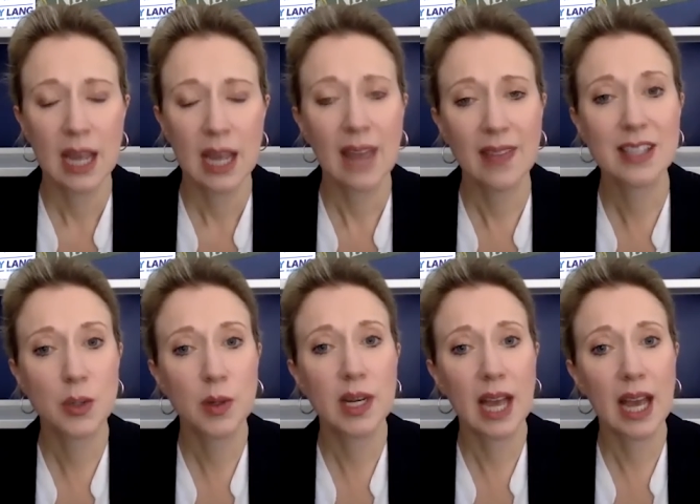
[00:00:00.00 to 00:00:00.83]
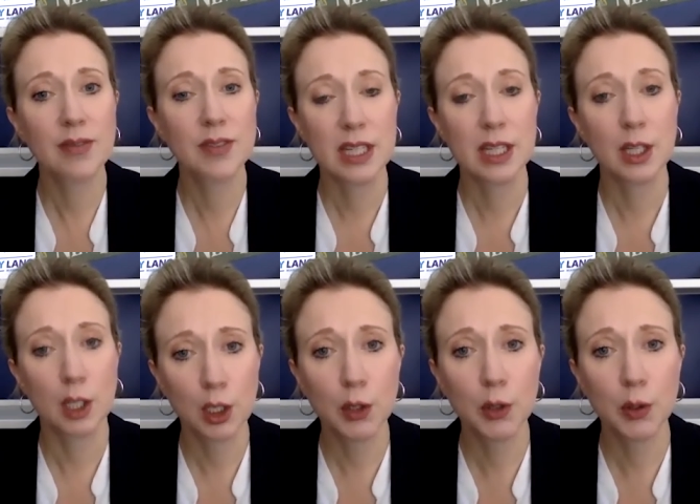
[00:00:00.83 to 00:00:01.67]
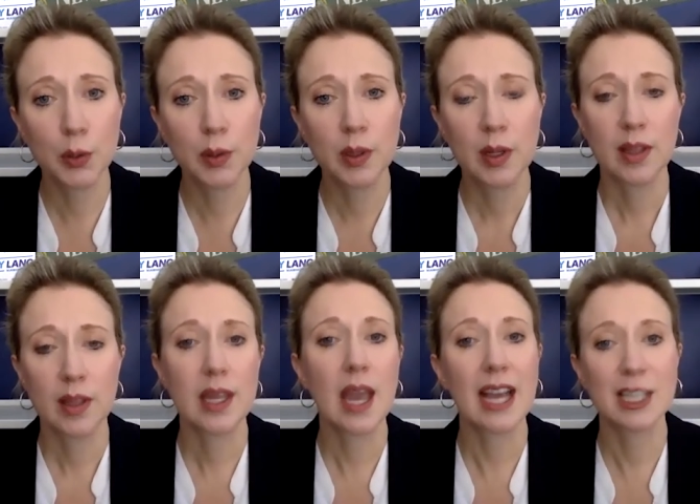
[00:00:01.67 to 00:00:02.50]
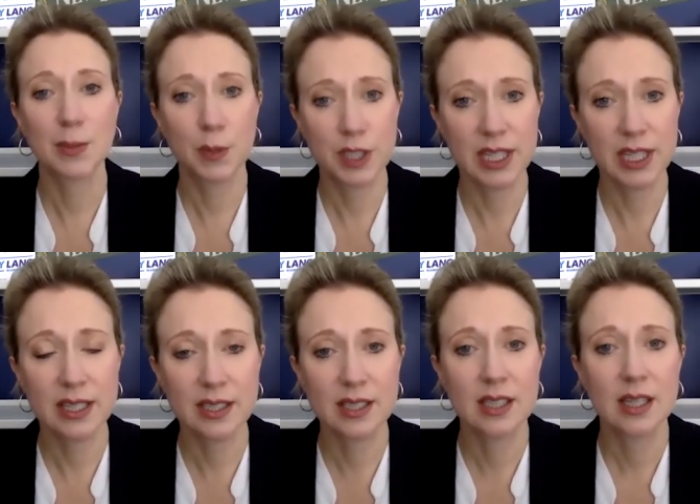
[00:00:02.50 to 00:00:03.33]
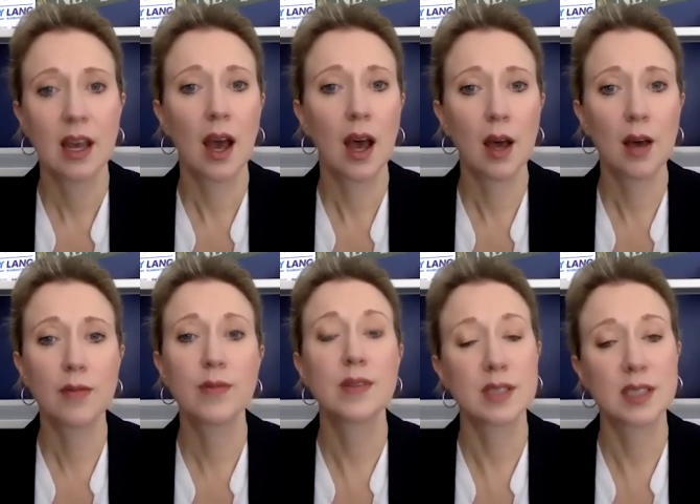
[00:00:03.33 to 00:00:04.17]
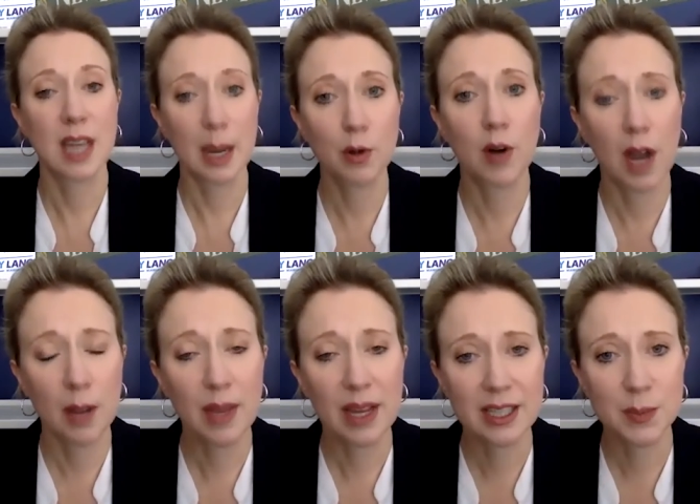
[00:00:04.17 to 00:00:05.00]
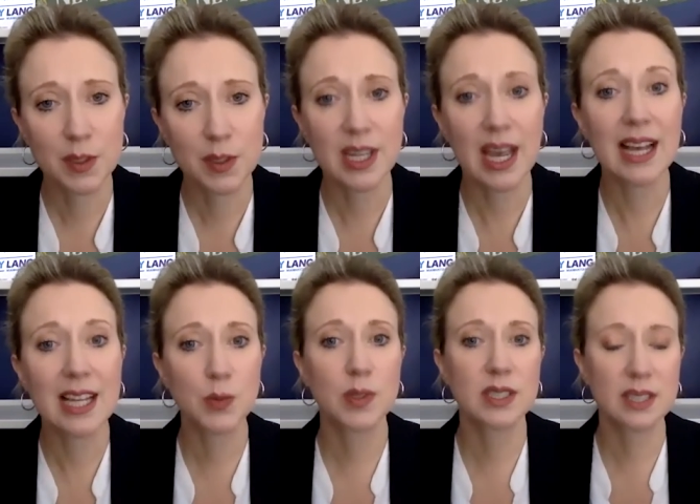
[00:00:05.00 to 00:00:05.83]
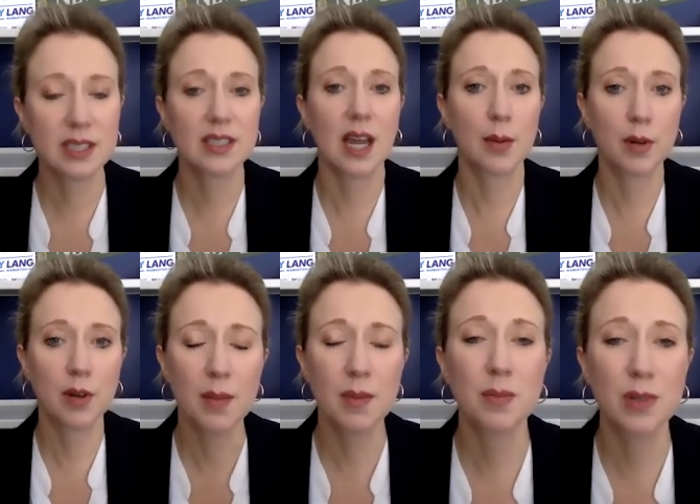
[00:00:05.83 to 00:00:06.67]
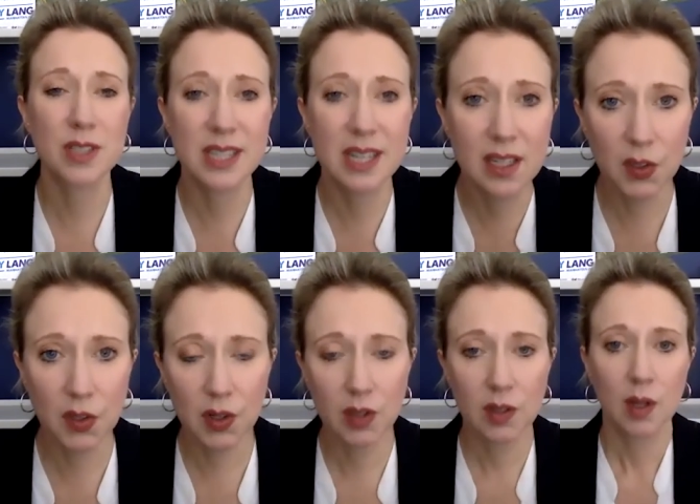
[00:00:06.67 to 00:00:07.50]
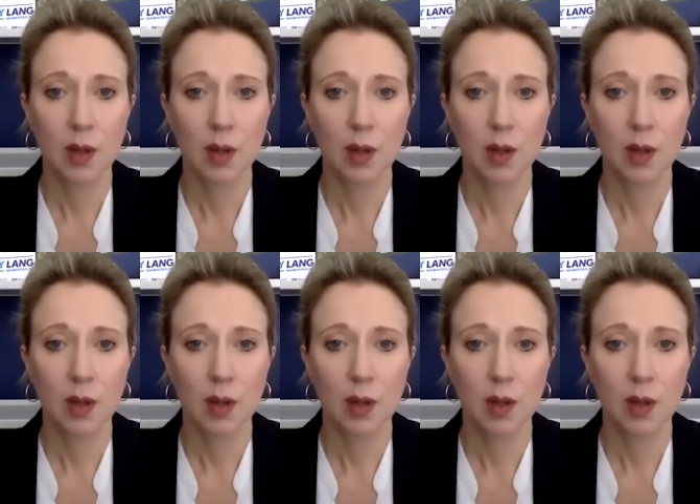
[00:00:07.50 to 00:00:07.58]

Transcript: And that's going to have to include the expertise of cybercrime experts, as we see cybercrime in particular